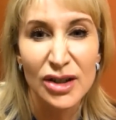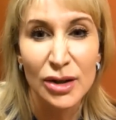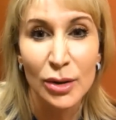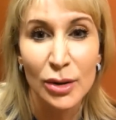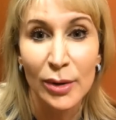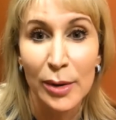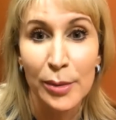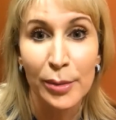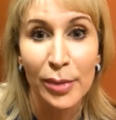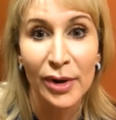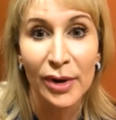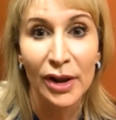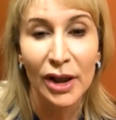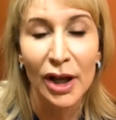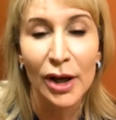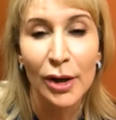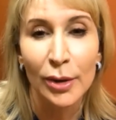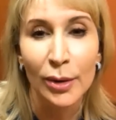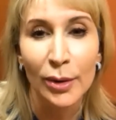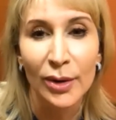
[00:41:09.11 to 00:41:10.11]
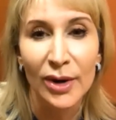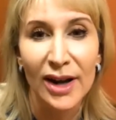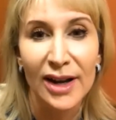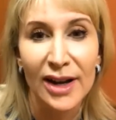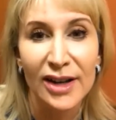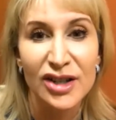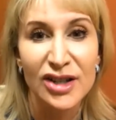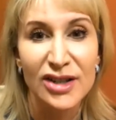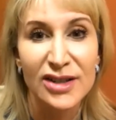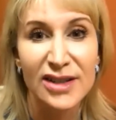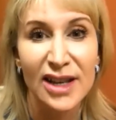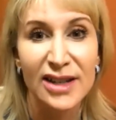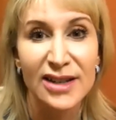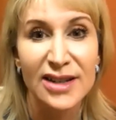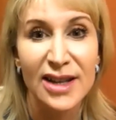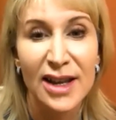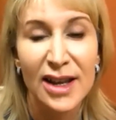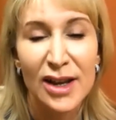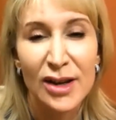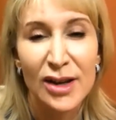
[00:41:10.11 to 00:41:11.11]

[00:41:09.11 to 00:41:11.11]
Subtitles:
to implode, and it just gets